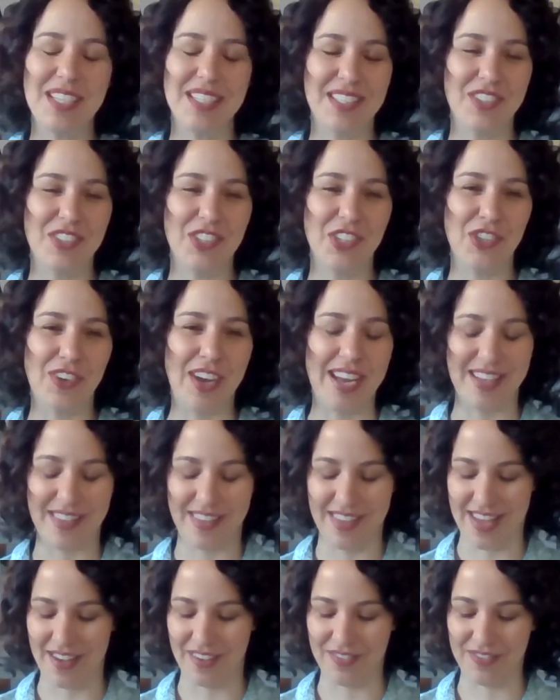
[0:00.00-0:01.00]
like such a
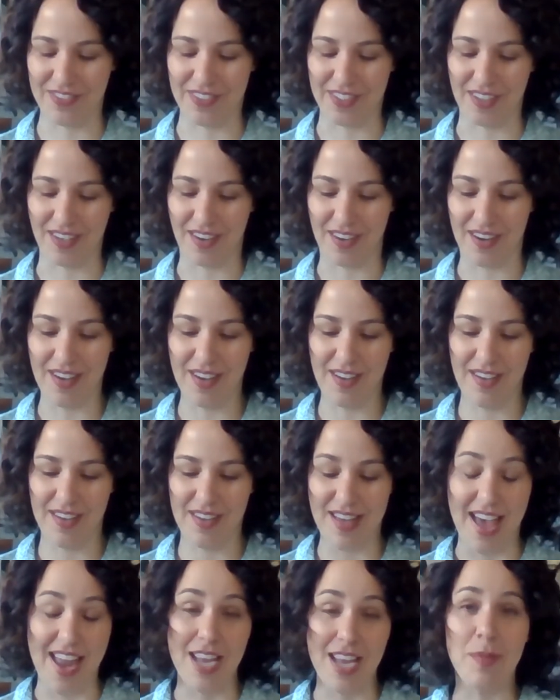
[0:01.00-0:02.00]
great thing for
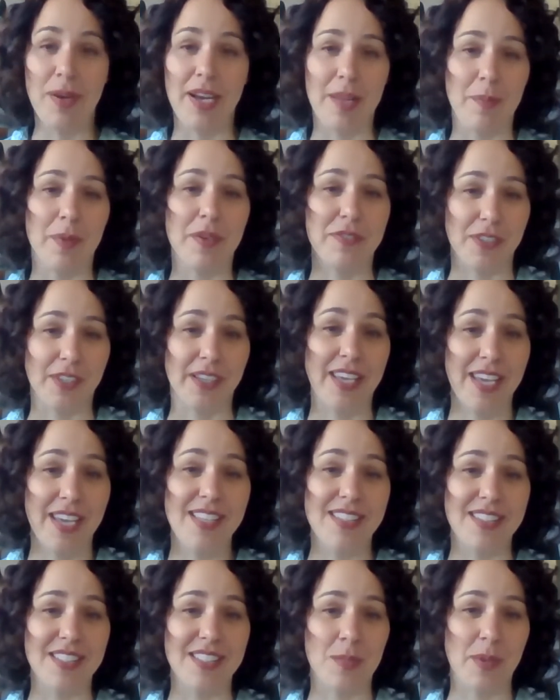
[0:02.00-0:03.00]
anybody, but for
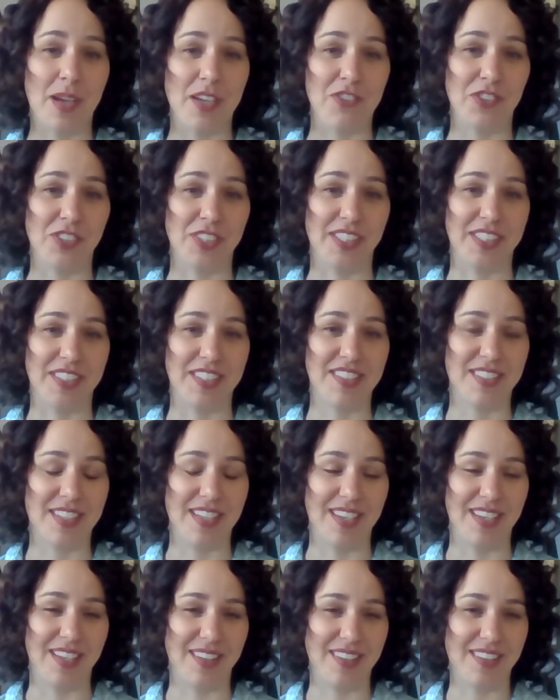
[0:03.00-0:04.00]
kids especially, to
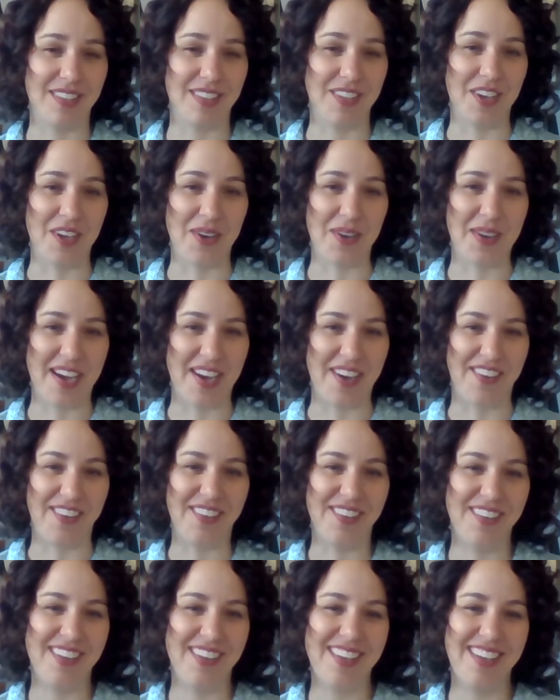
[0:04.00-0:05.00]
see, you know, how